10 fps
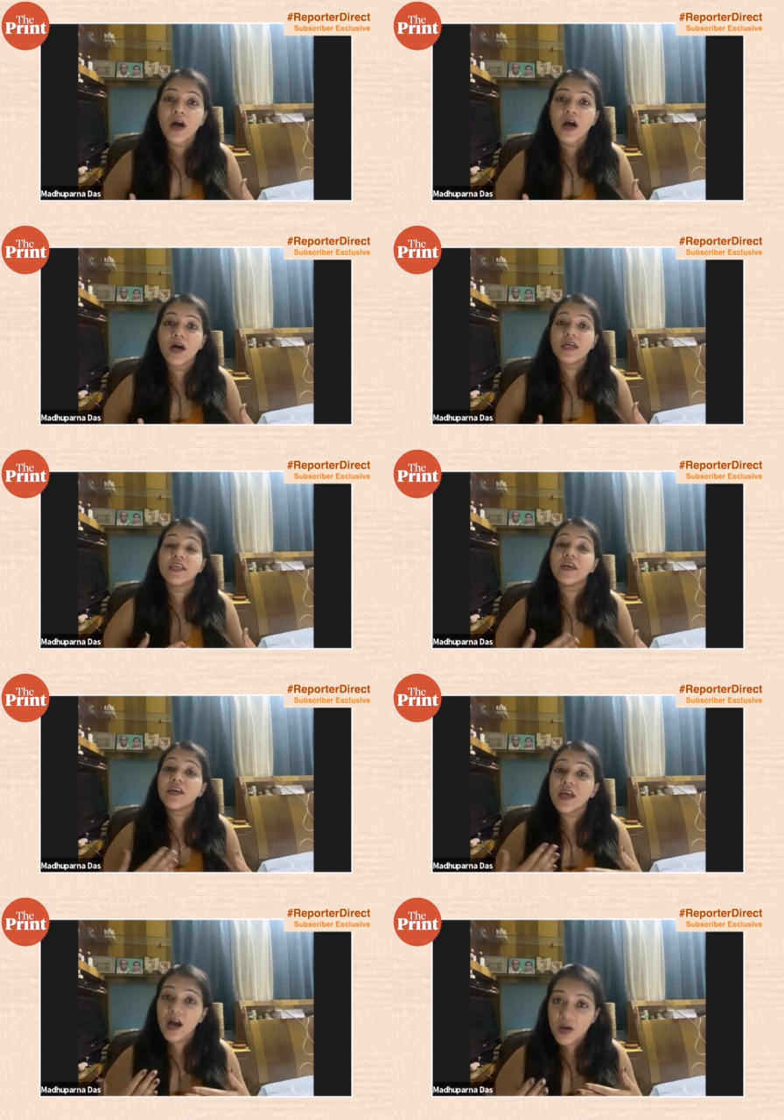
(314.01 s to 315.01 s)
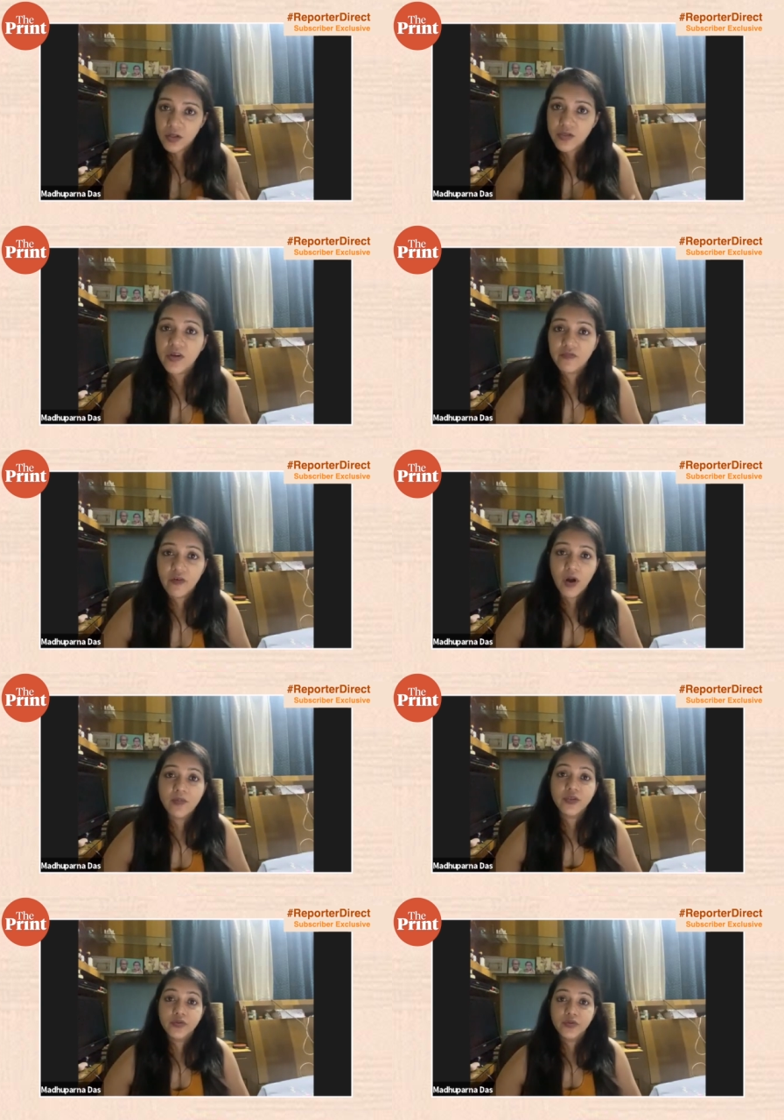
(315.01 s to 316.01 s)
uh, they are also
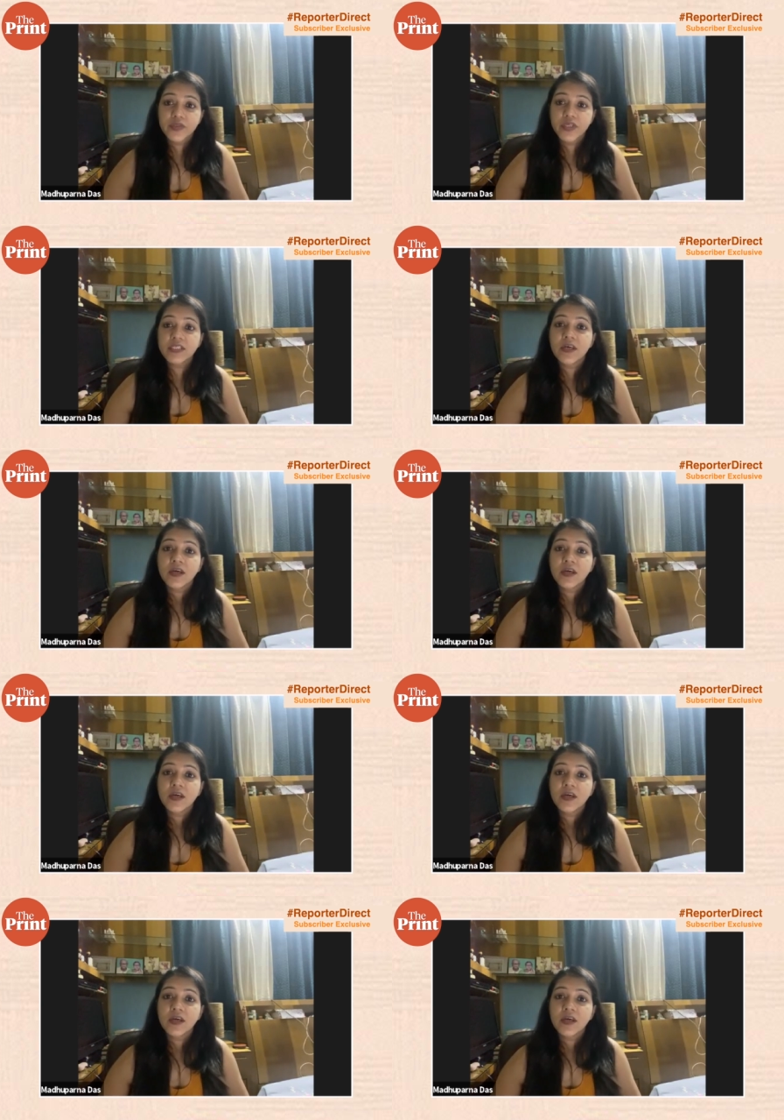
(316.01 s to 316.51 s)
involved to do this